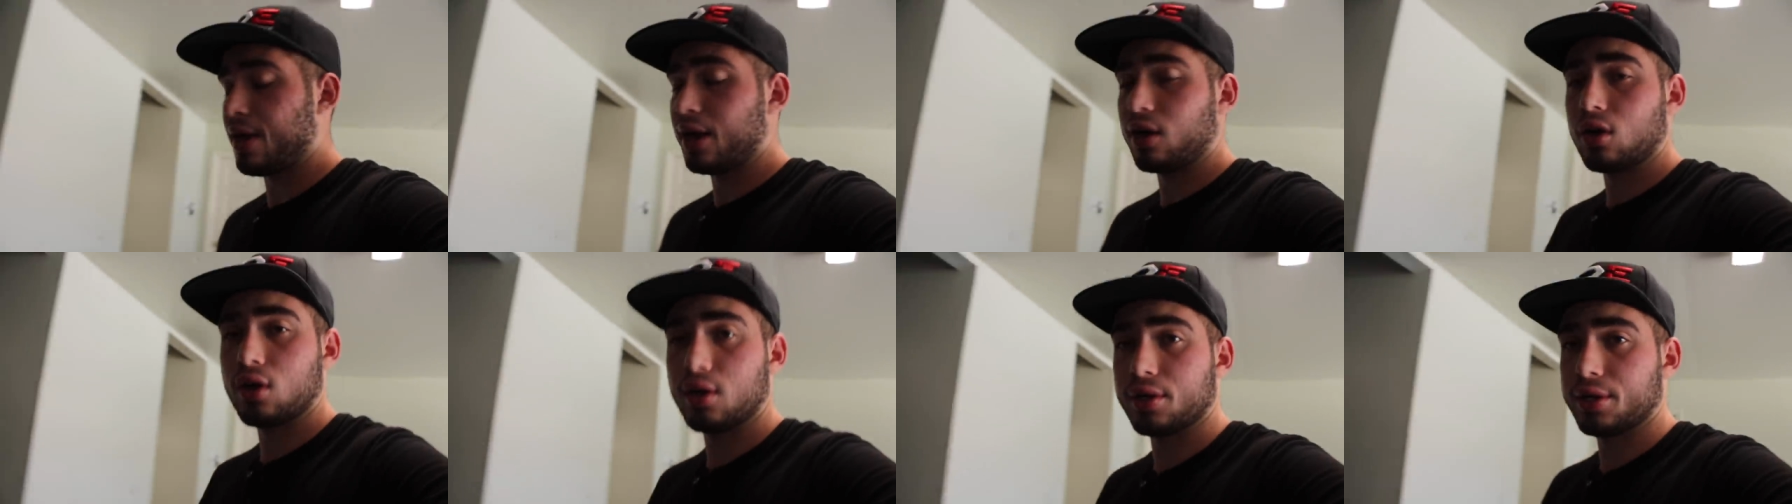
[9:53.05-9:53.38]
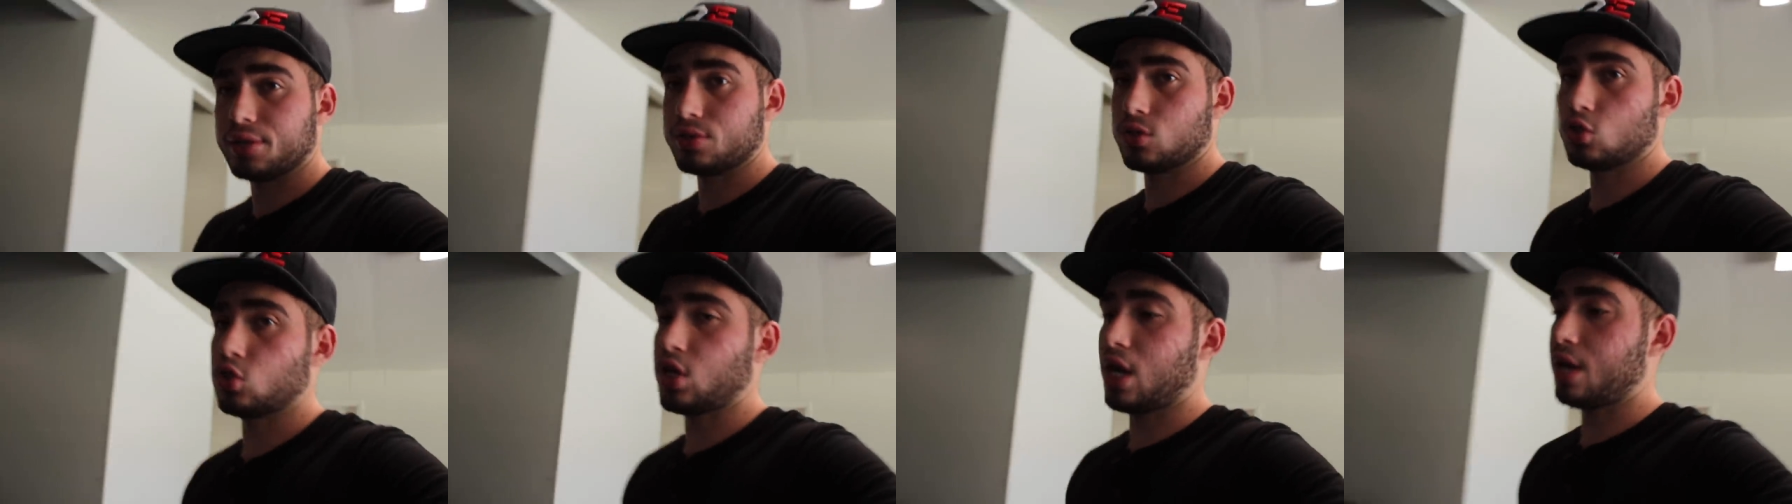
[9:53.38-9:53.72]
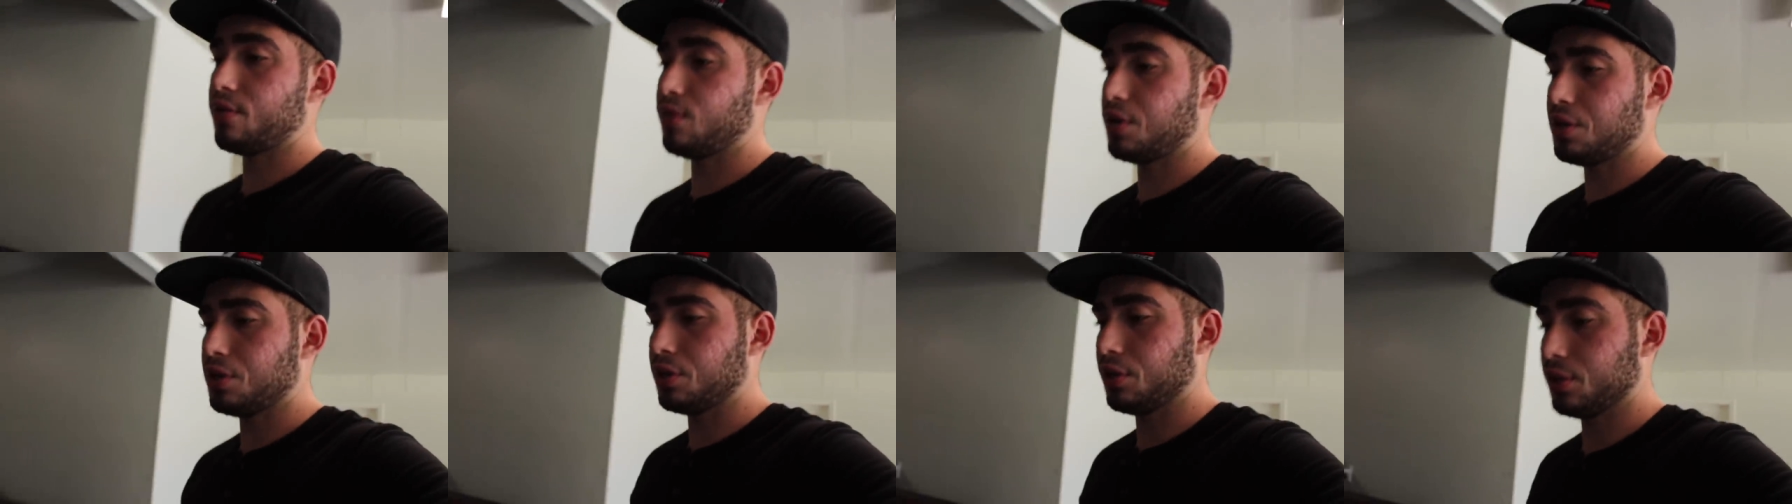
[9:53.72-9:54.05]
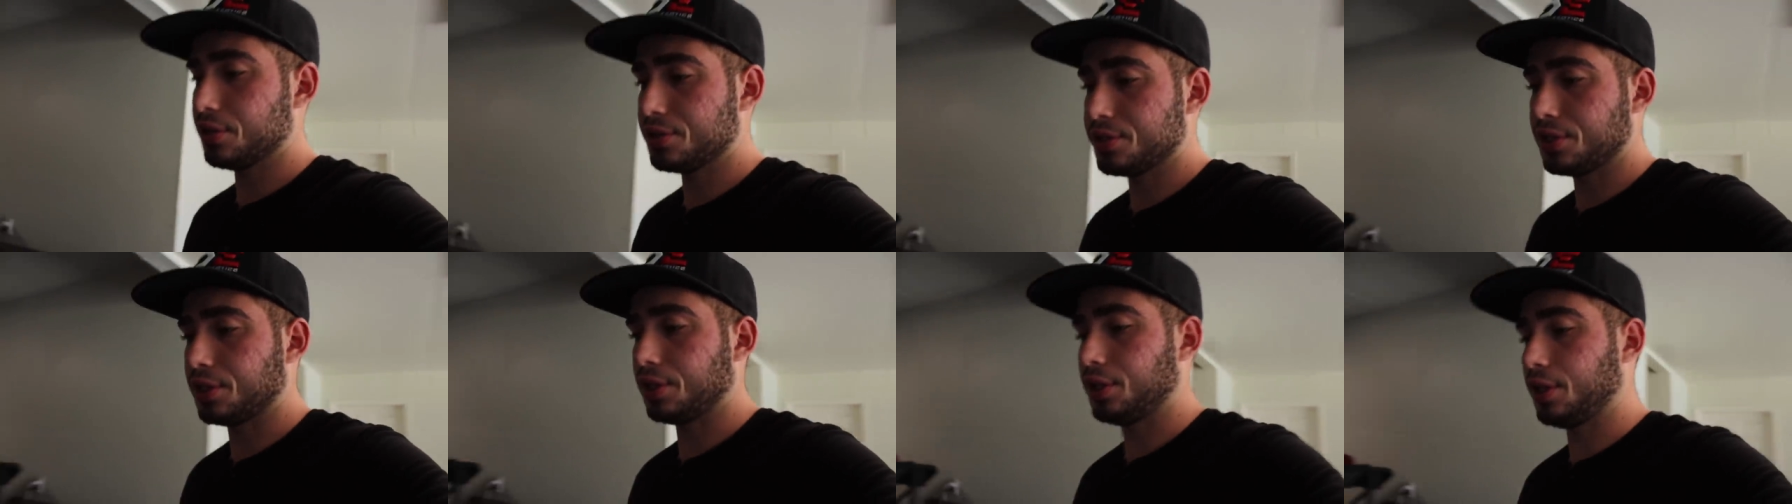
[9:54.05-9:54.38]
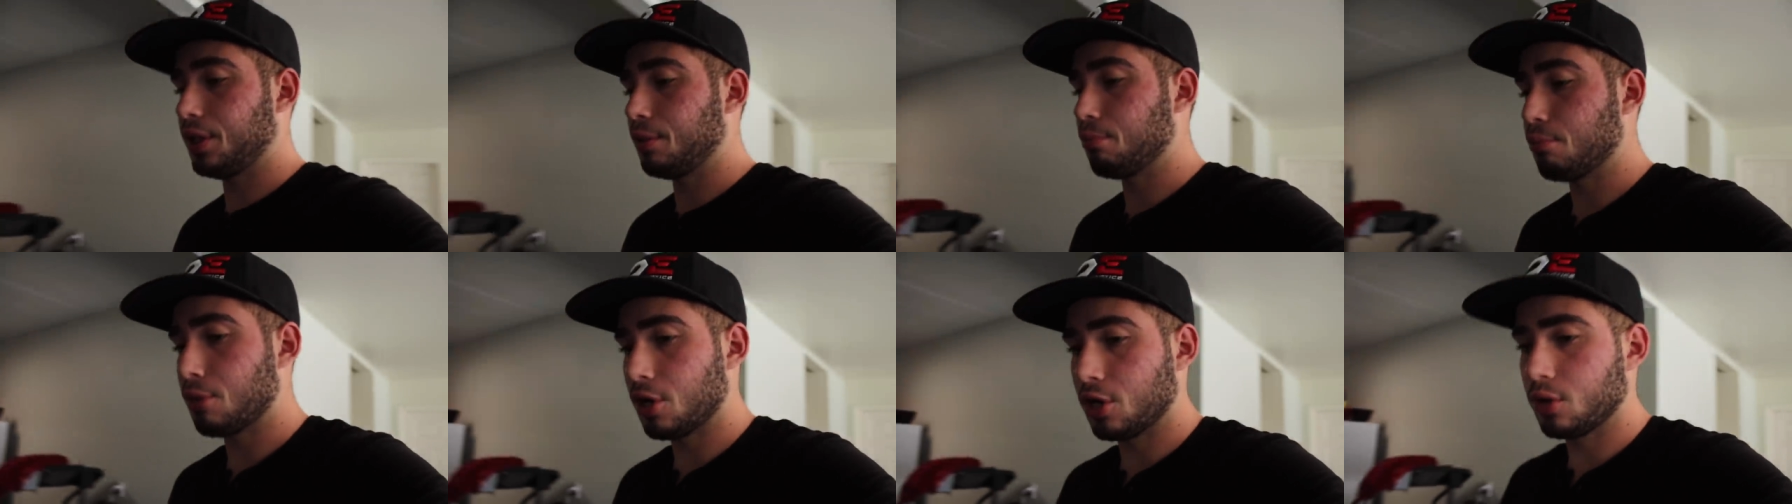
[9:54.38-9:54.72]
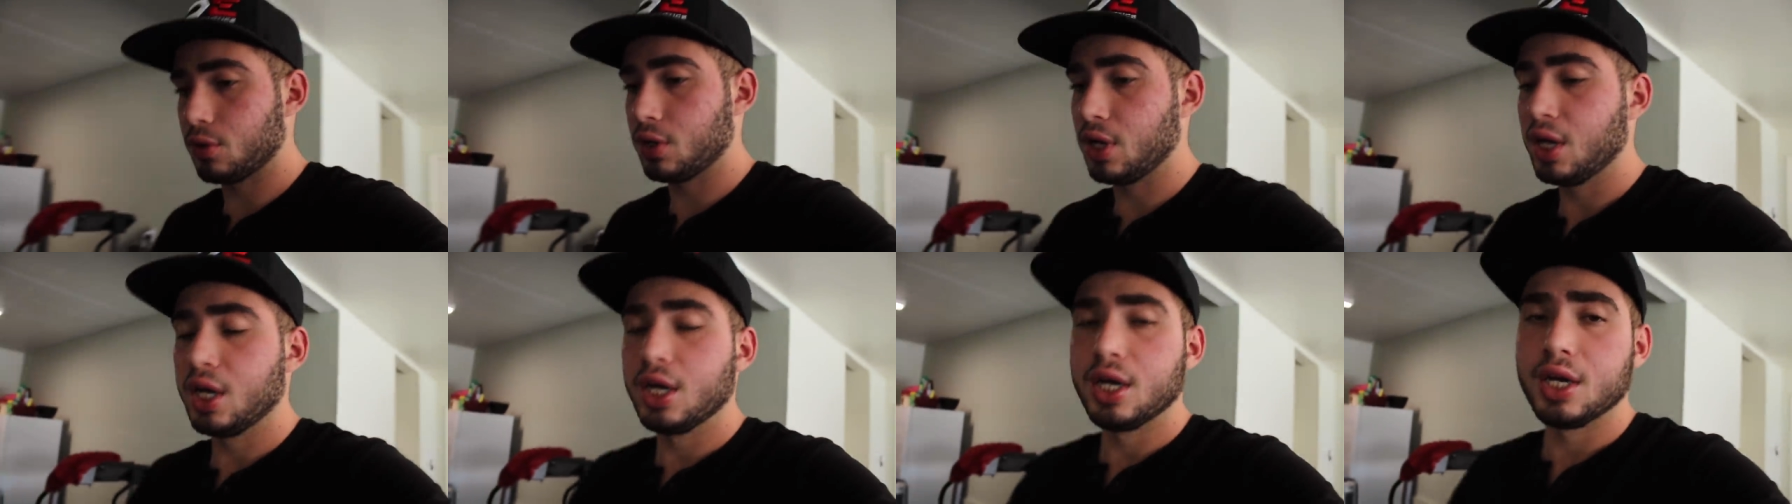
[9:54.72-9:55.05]
that car doesn't drive either. It's in limp
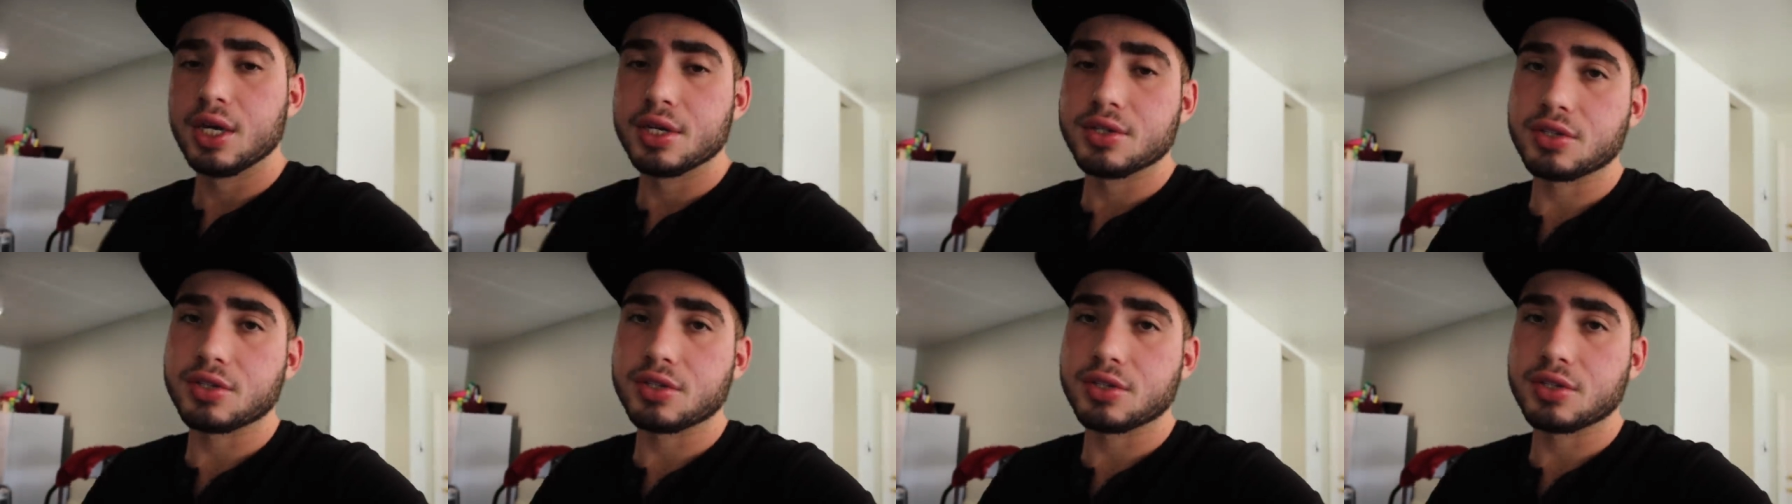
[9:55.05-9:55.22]
mode.